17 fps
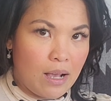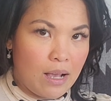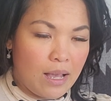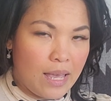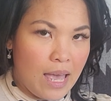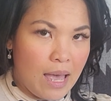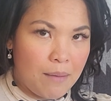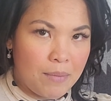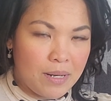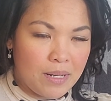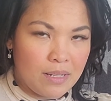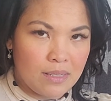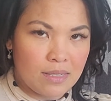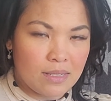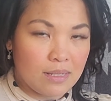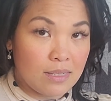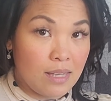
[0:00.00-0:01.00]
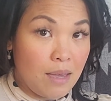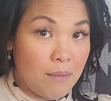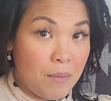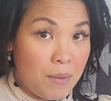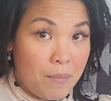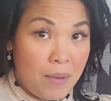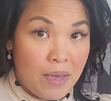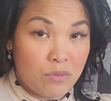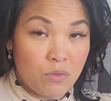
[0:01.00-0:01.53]
cabinets because I
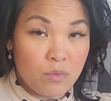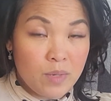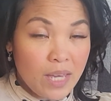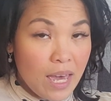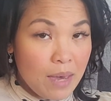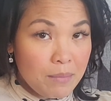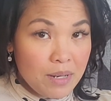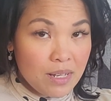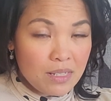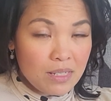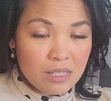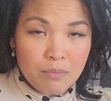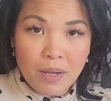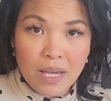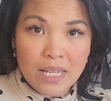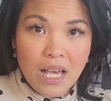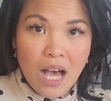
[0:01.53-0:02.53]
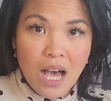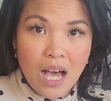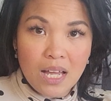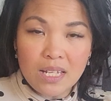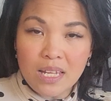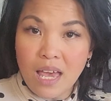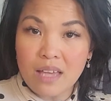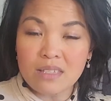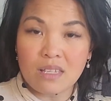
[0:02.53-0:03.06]
my bathroom cabinets, my God,
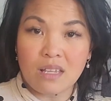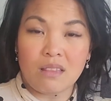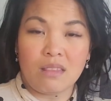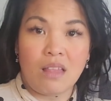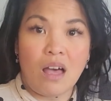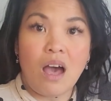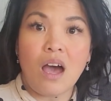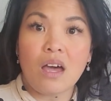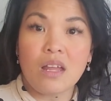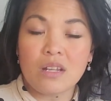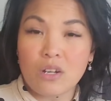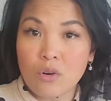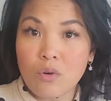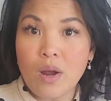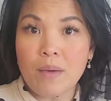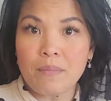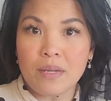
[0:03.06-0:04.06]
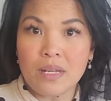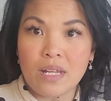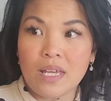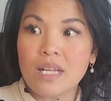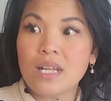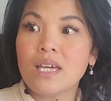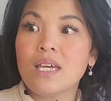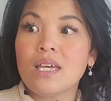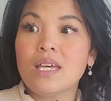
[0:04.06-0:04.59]
has a lot of crap in
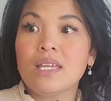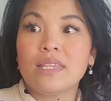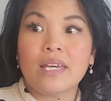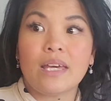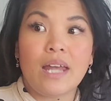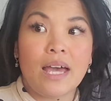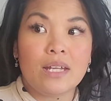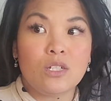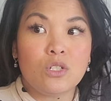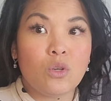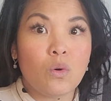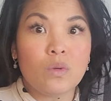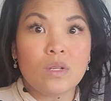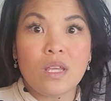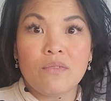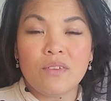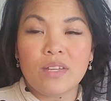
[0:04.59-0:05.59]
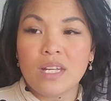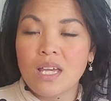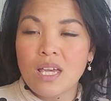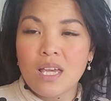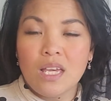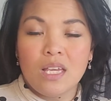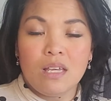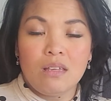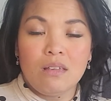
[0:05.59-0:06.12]
it that I don't even,
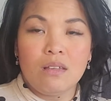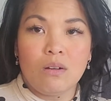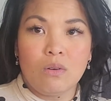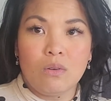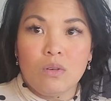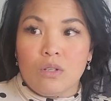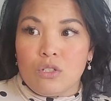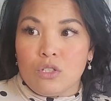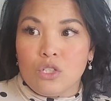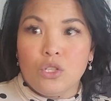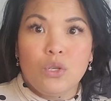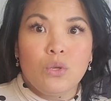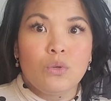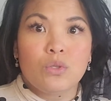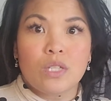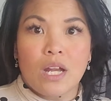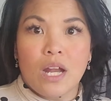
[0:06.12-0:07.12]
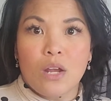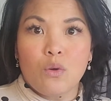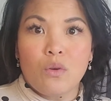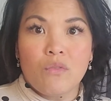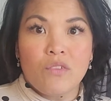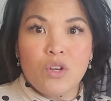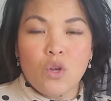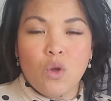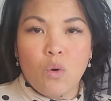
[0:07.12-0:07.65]
you know, use and I don't
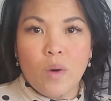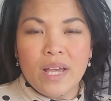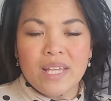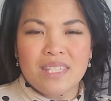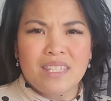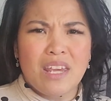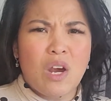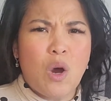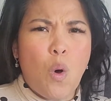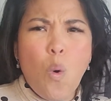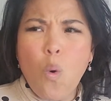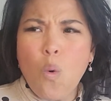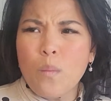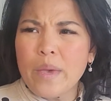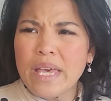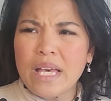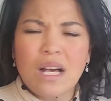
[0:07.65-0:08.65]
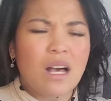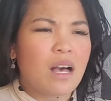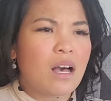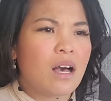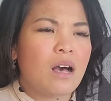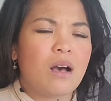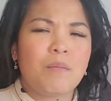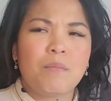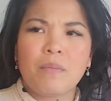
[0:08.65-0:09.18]
even know why it's there. Old
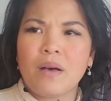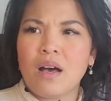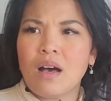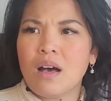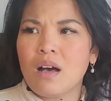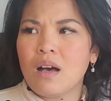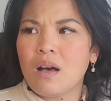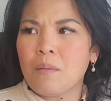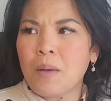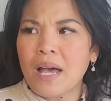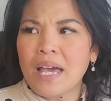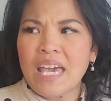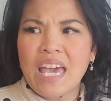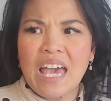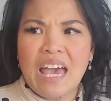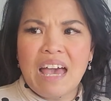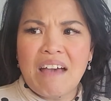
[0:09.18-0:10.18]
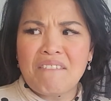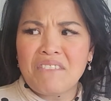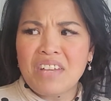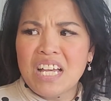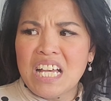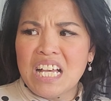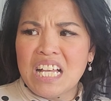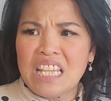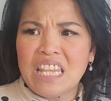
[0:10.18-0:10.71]
makeup, um, I have
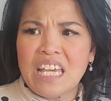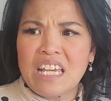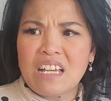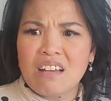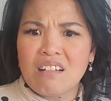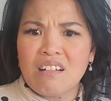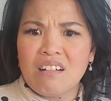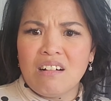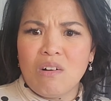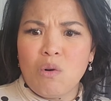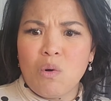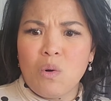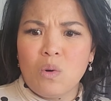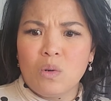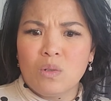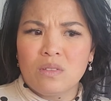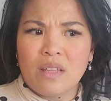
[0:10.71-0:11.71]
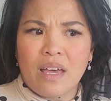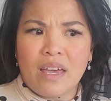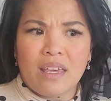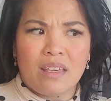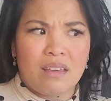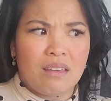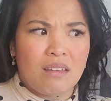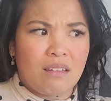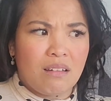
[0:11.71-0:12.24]
like old
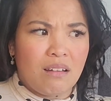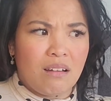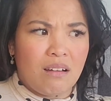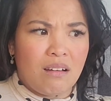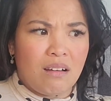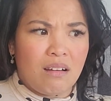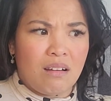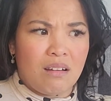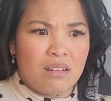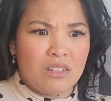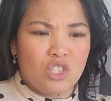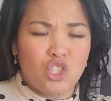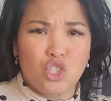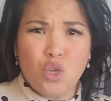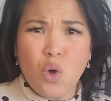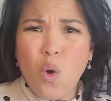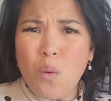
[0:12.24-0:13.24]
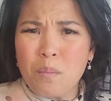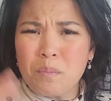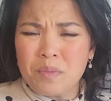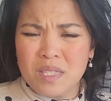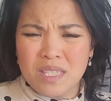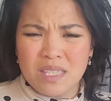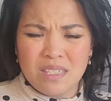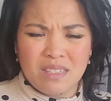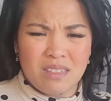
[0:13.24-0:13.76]
like uh
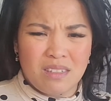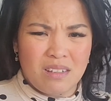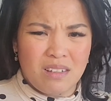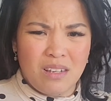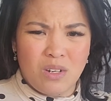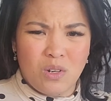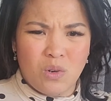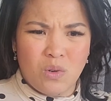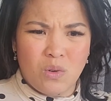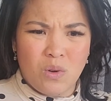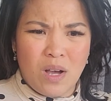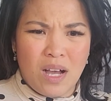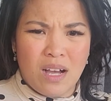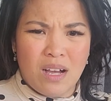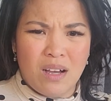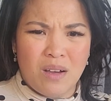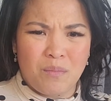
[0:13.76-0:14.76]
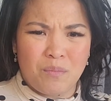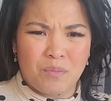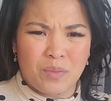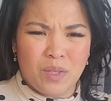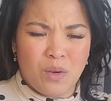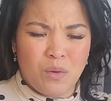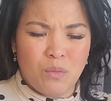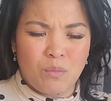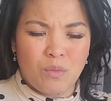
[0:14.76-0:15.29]
soaps, you know, um
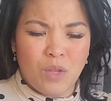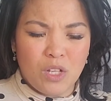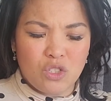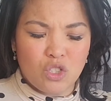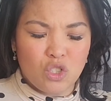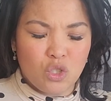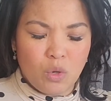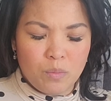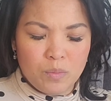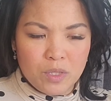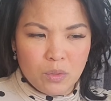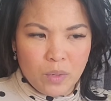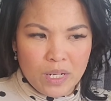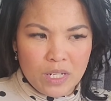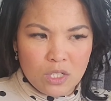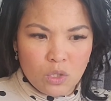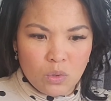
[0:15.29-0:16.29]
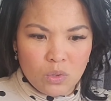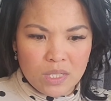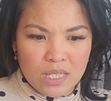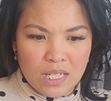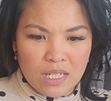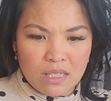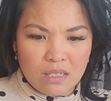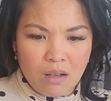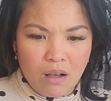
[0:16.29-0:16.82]
not soaps, what is those
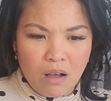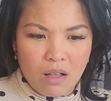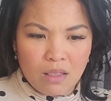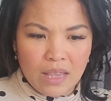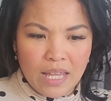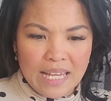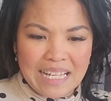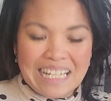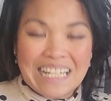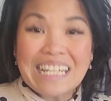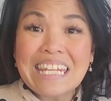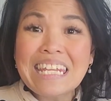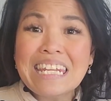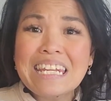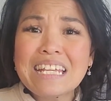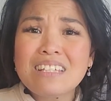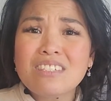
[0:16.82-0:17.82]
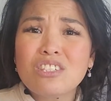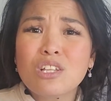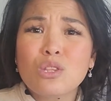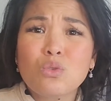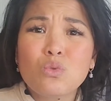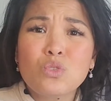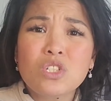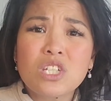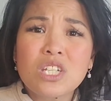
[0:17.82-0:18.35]
things called? Like cleaning
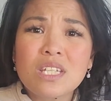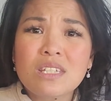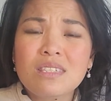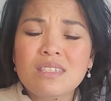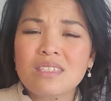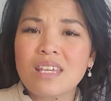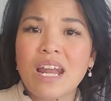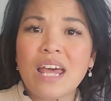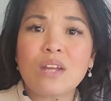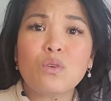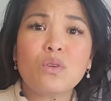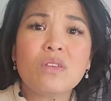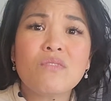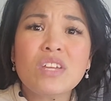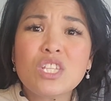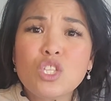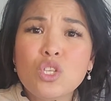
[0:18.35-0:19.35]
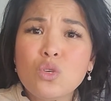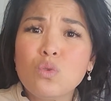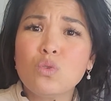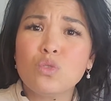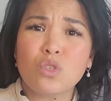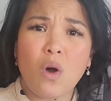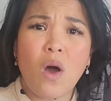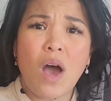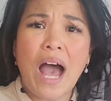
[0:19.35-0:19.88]
solutions that I don't even
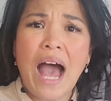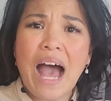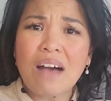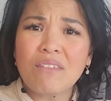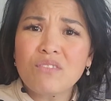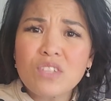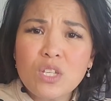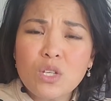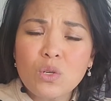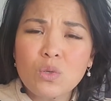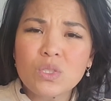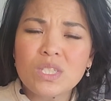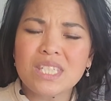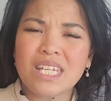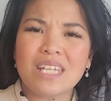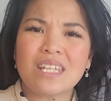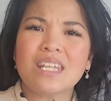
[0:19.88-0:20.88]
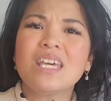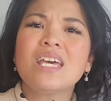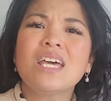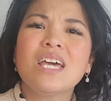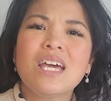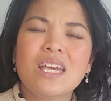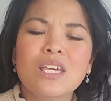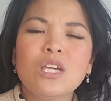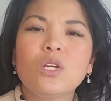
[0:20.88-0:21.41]
use or half used and
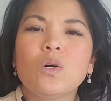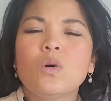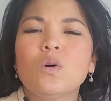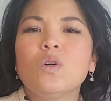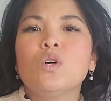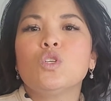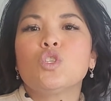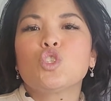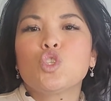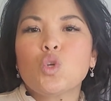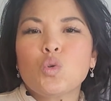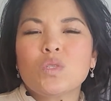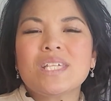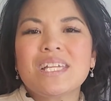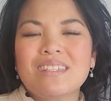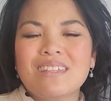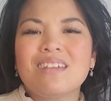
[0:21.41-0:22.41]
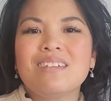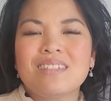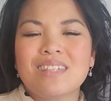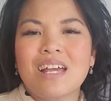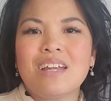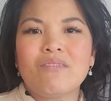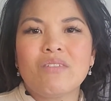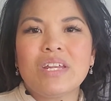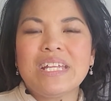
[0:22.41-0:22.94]
you know, so those are things
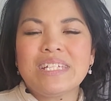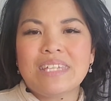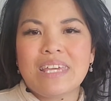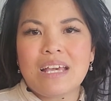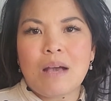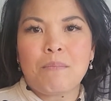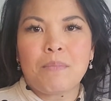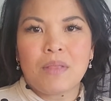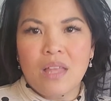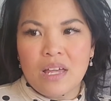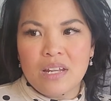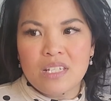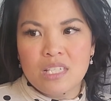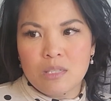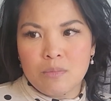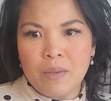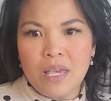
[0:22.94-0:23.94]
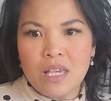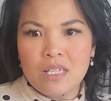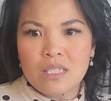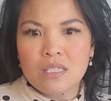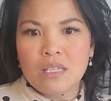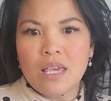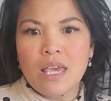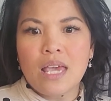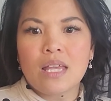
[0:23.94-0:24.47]
that really take up a lot of
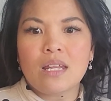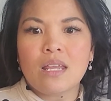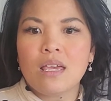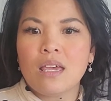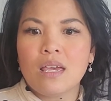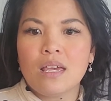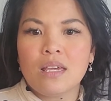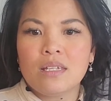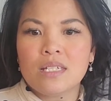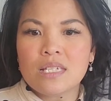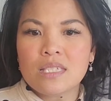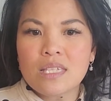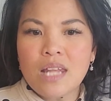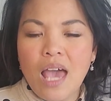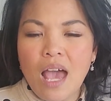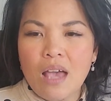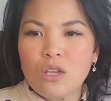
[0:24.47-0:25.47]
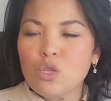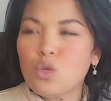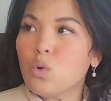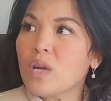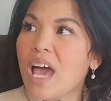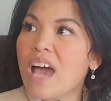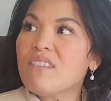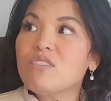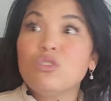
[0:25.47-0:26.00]
space and it doesn't you
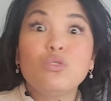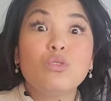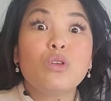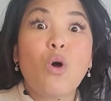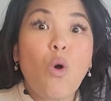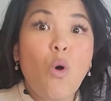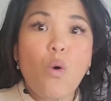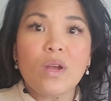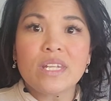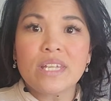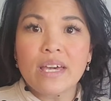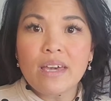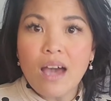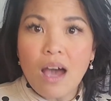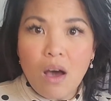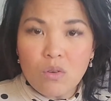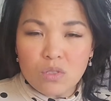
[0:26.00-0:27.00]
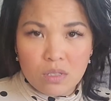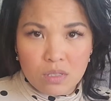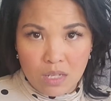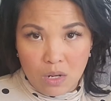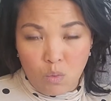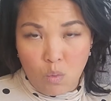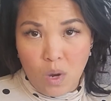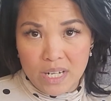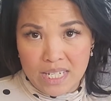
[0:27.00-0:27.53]
don't have to do the whole entire house
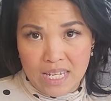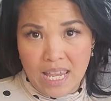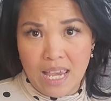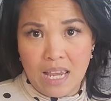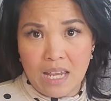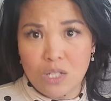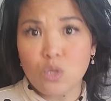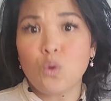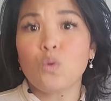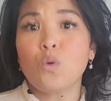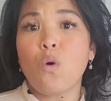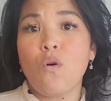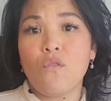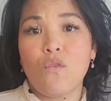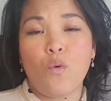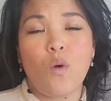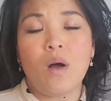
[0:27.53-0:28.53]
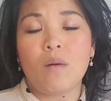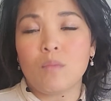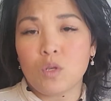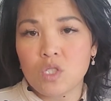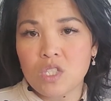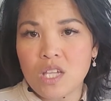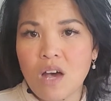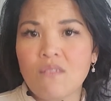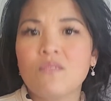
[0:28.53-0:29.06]
in one day. Don't overwhelm
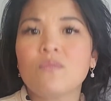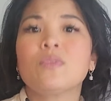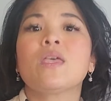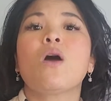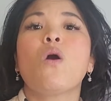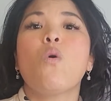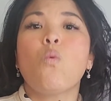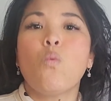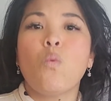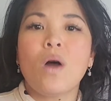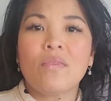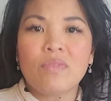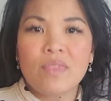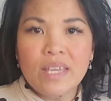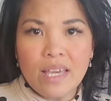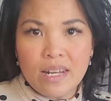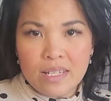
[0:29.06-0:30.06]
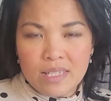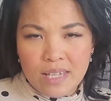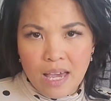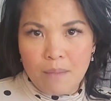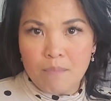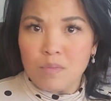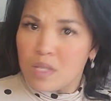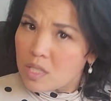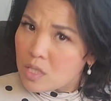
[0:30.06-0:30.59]
yourself one thing at a
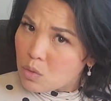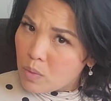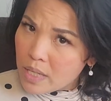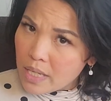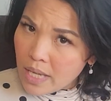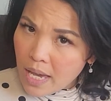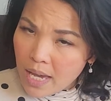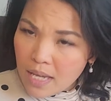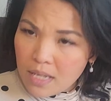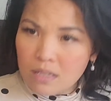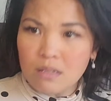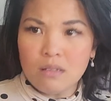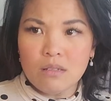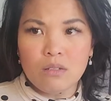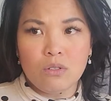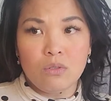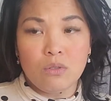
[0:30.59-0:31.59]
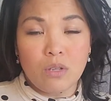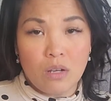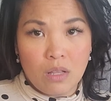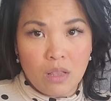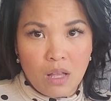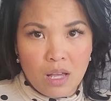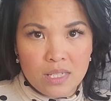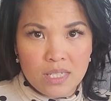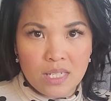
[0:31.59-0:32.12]
time. This weekend, you do your
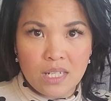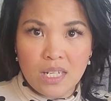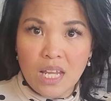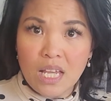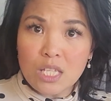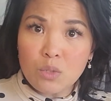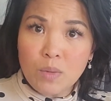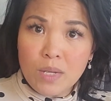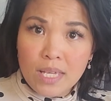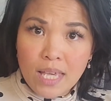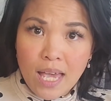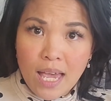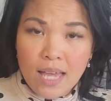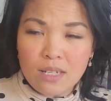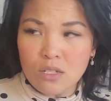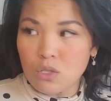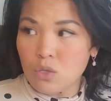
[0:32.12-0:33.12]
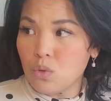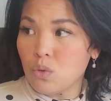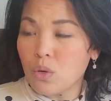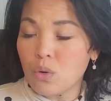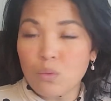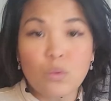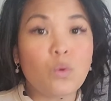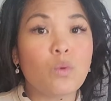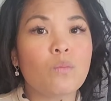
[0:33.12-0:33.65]
closet. Next weekend, you do
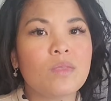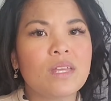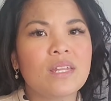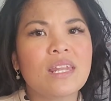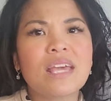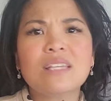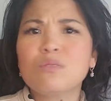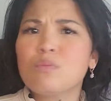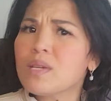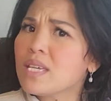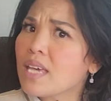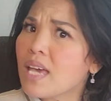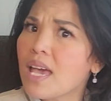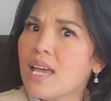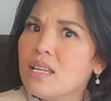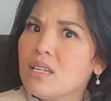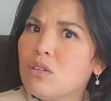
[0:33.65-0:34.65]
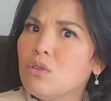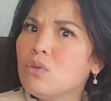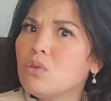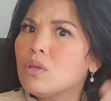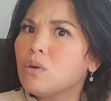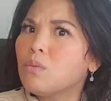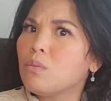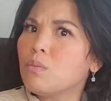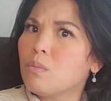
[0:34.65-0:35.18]
the room. The next weekend, you do
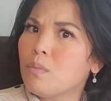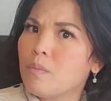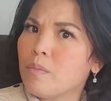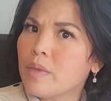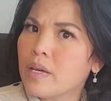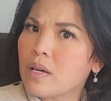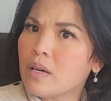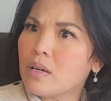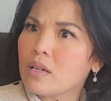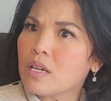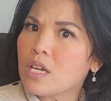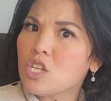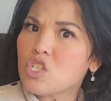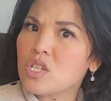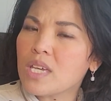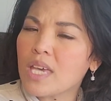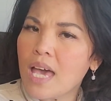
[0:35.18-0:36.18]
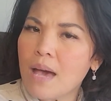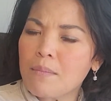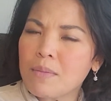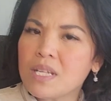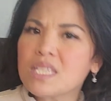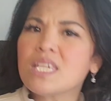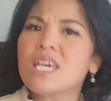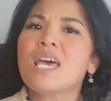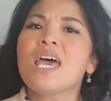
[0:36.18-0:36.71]
the, the kitchen
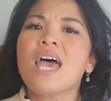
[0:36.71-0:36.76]
cabinets.